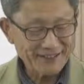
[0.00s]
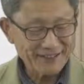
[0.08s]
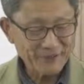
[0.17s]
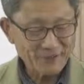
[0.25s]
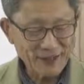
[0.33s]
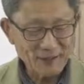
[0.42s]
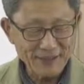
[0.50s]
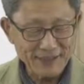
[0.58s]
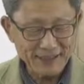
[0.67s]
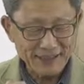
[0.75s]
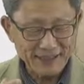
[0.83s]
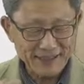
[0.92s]
When we
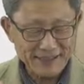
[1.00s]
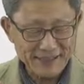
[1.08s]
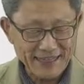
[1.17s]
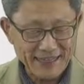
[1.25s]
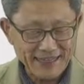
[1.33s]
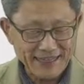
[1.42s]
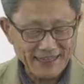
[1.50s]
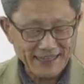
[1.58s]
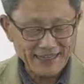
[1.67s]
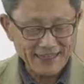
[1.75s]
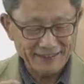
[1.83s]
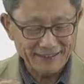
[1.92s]
say
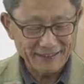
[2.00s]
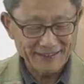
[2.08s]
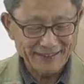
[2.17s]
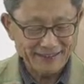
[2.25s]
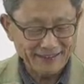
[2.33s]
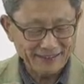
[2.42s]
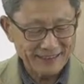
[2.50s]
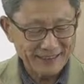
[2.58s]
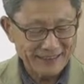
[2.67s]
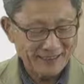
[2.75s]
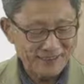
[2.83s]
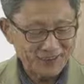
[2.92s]

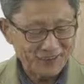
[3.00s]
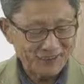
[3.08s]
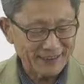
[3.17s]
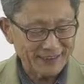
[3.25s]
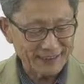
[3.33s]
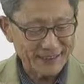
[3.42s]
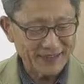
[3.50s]
impurity,